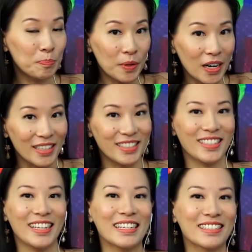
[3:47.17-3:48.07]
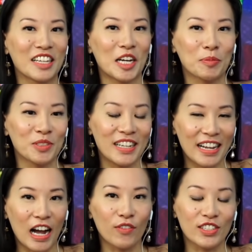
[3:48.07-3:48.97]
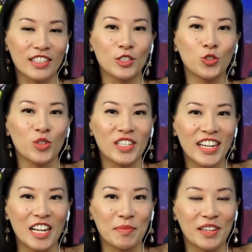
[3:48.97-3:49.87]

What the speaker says: But it is not up to date, obviously, to the date,